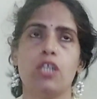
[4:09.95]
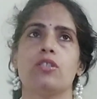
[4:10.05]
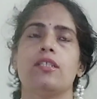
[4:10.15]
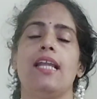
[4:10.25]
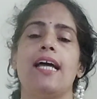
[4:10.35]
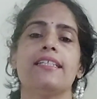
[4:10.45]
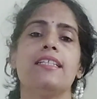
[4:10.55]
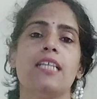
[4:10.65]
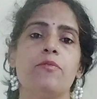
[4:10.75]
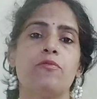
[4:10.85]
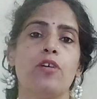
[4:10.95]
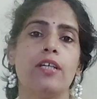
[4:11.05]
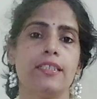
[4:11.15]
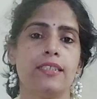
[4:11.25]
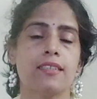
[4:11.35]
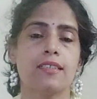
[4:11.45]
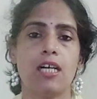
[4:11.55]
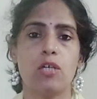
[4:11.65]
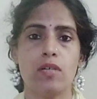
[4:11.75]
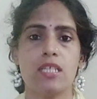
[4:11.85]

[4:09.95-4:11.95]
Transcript: So the Latin name for Indian cow